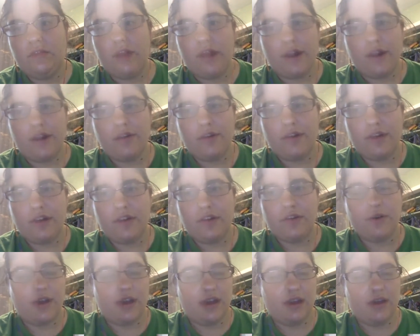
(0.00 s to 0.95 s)
are you guys
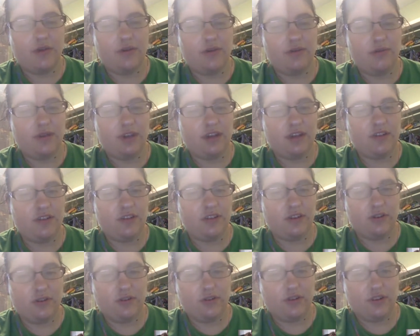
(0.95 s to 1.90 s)
okay with me
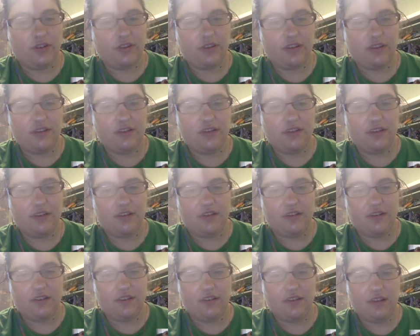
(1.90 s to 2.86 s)
introducing this
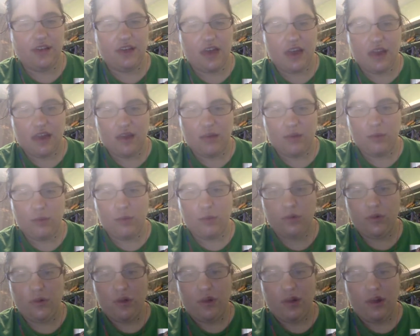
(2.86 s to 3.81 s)
into the game?
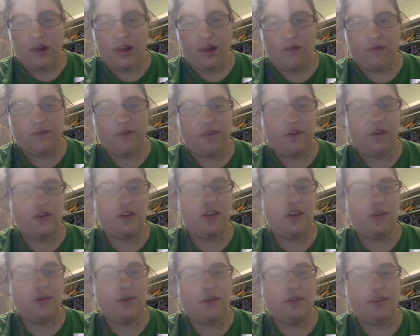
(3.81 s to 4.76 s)
For
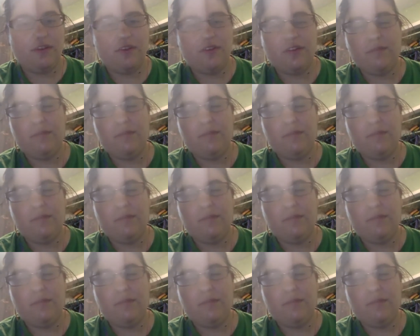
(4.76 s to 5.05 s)
example, if there's